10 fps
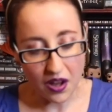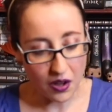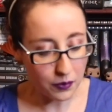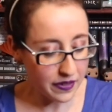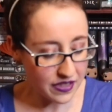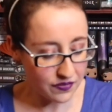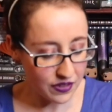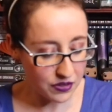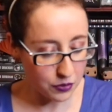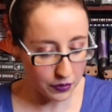Always
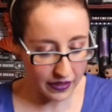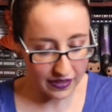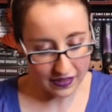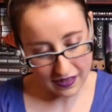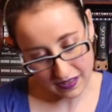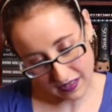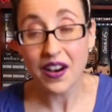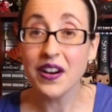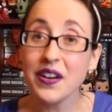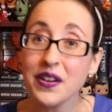Victorious.
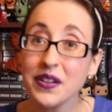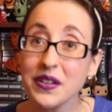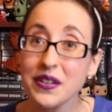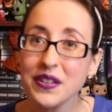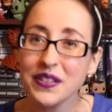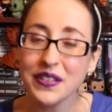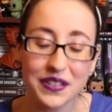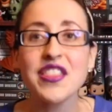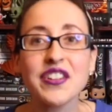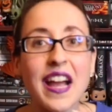
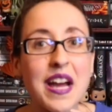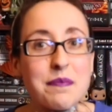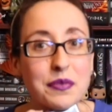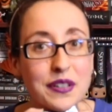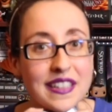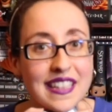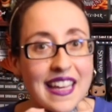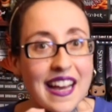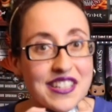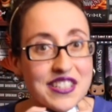Oh, they're Ember in the
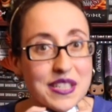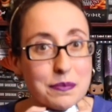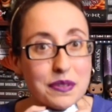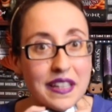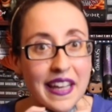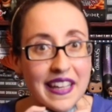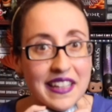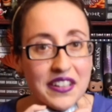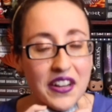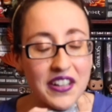Ashes playing
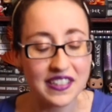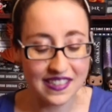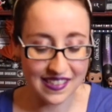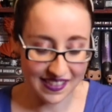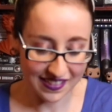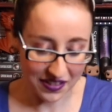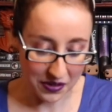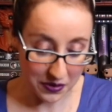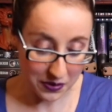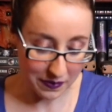cards.
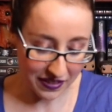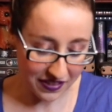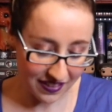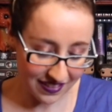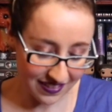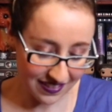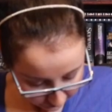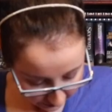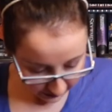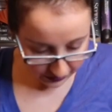Oh my god.
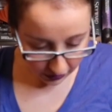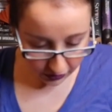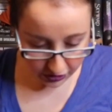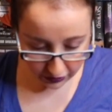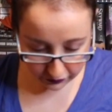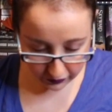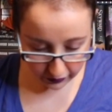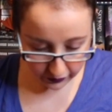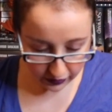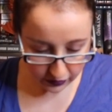And these are
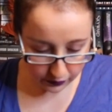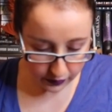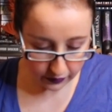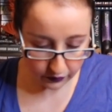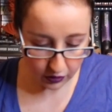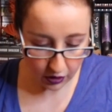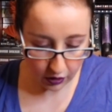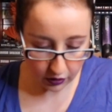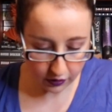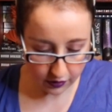Shelflove exclusive
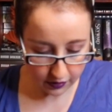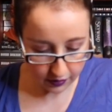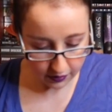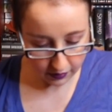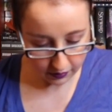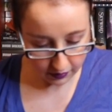cards.